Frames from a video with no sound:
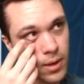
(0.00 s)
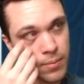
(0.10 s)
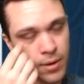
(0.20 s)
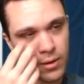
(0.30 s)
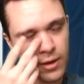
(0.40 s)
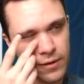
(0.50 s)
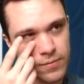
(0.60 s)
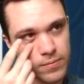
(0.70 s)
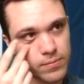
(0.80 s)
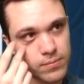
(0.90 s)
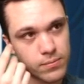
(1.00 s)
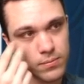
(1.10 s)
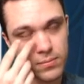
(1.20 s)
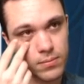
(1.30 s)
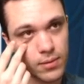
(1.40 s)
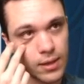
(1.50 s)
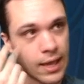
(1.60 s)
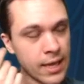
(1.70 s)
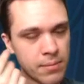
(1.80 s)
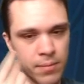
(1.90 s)
about like
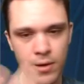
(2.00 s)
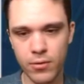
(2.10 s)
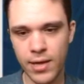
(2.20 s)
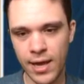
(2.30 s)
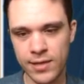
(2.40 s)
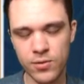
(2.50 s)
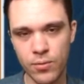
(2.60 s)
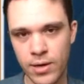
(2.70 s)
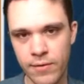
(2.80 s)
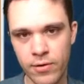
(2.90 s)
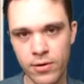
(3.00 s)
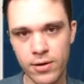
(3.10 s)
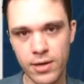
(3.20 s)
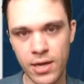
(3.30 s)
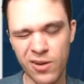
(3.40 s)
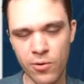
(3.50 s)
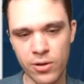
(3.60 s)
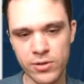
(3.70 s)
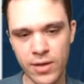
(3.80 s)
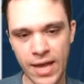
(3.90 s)
eight medal casts or whatever in
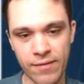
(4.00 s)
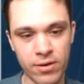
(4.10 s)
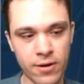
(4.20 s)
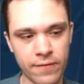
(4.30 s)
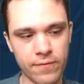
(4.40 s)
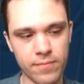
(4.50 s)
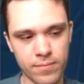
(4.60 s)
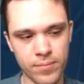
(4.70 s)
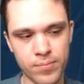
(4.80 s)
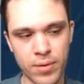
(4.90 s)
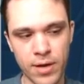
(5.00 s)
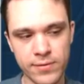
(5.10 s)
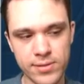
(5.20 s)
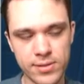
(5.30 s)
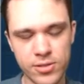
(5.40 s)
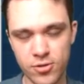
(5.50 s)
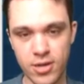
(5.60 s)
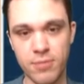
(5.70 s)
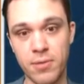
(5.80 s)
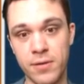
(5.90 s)
order to have enough buffs,
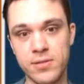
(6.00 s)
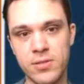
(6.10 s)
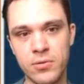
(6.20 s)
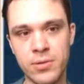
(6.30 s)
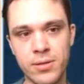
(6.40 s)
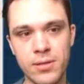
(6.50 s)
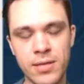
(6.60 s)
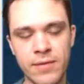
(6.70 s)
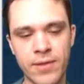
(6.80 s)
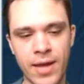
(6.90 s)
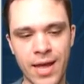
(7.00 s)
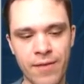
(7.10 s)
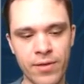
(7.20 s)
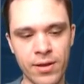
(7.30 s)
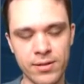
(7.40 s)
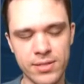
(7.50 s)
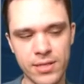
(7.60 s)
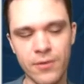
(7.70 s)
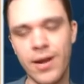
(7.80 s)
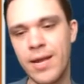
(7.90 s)
strength buffs, to even have a
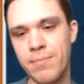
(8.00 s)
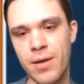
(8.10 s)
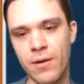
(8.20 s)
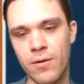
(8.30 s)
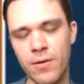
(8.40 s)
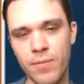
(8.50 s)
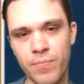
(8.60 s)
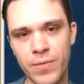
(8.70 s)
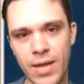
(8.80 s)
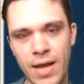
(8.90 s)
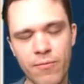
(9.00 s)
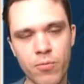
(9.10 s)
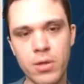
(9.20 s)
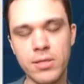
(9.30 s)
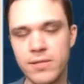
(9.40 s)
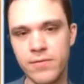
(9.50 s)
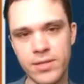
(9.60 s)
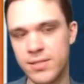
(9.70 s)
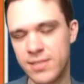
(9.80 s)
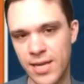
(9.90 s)
tier eight medal have relatively
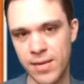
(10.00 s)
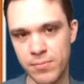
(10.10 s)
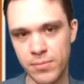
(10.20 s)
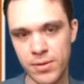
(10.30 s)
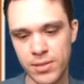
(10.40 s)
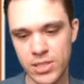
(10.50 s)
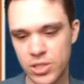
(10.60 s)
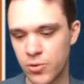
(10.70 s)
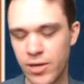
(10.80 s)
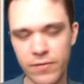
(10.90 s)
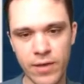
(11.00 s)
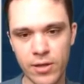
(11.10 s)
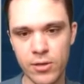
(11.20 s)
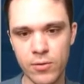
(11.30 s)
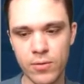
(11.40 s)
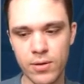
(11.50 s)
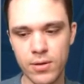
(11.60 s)
the same strength value